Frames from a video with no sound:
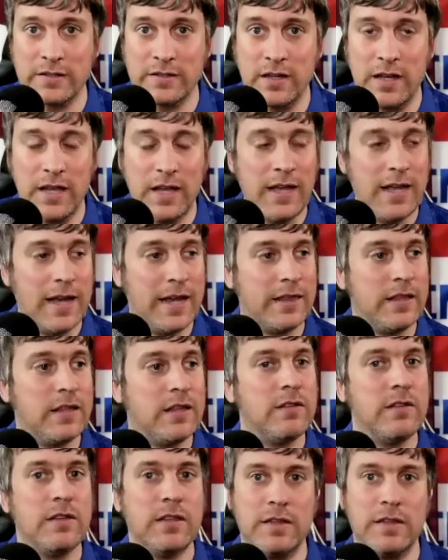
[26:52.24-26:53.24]
in
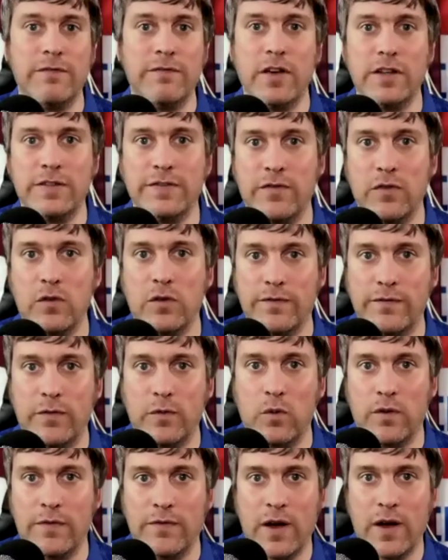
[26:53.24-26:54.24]
the first four or
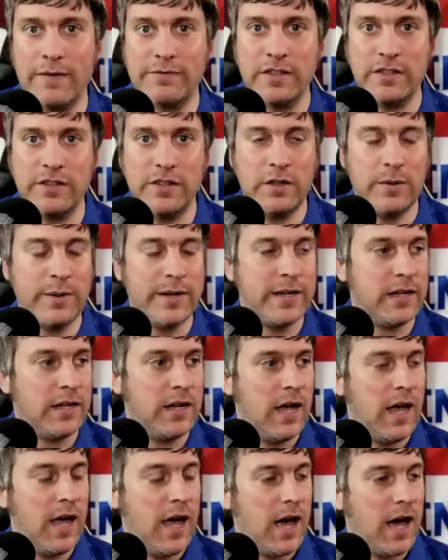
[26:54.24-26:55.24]
five to do it.
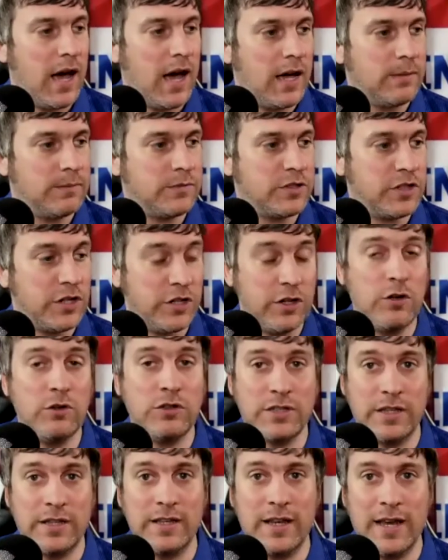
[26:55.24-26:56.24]
So you knew
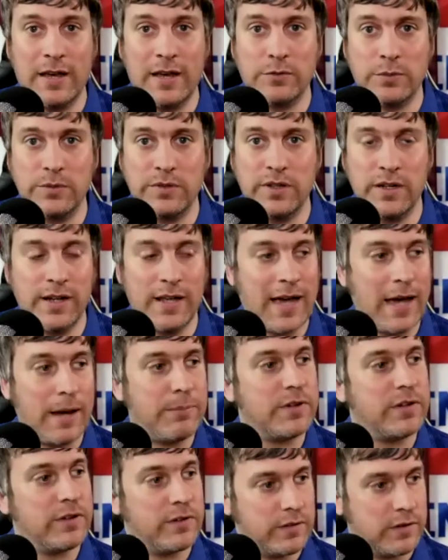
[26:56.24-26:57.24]
something else was going to happen,
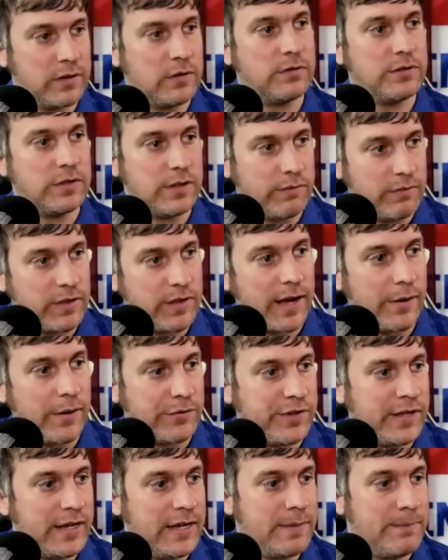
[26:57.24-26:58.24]
and of course everything else
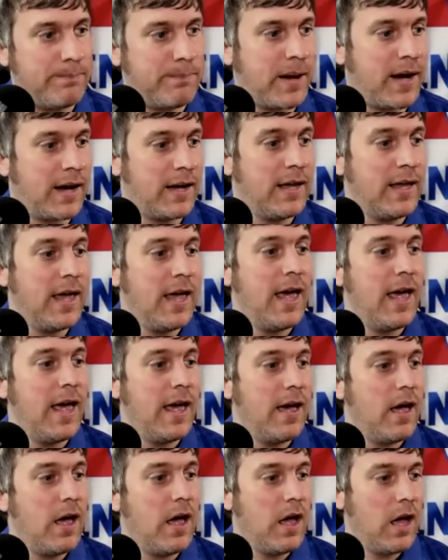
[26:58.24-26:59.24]
did. But
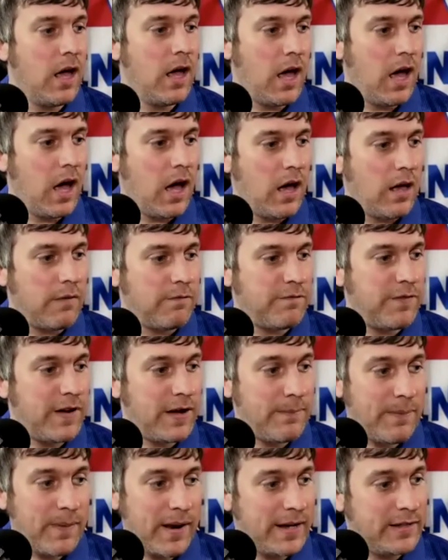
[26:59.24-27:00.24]
fair
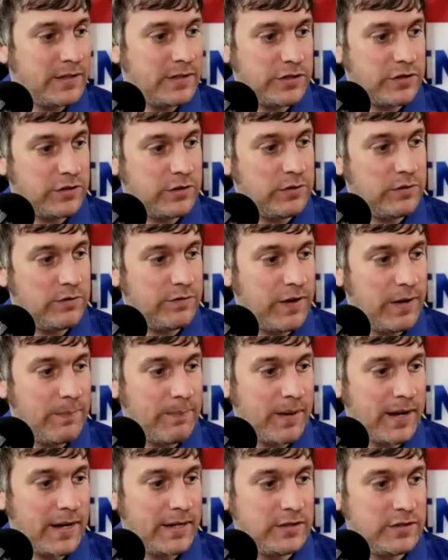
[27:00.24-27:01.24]
play to
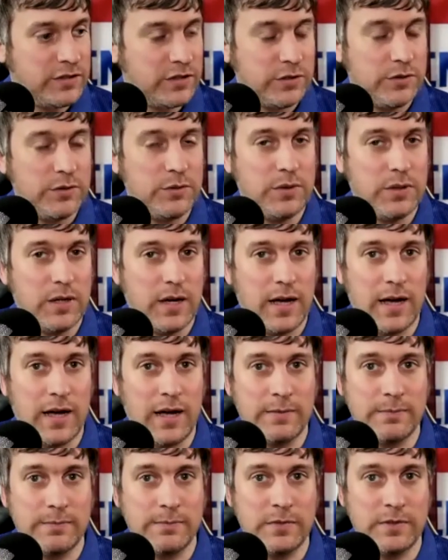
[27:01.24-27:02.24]

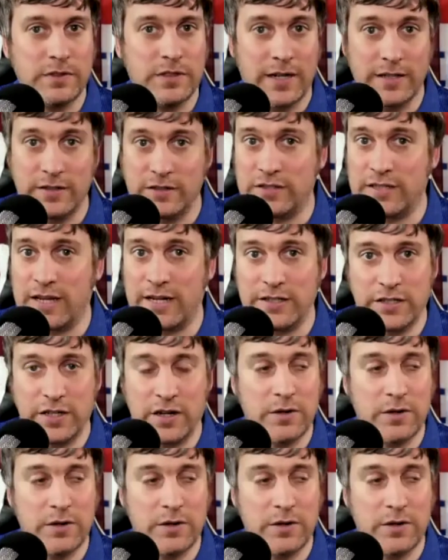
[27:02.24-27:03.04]
Jadon Sancho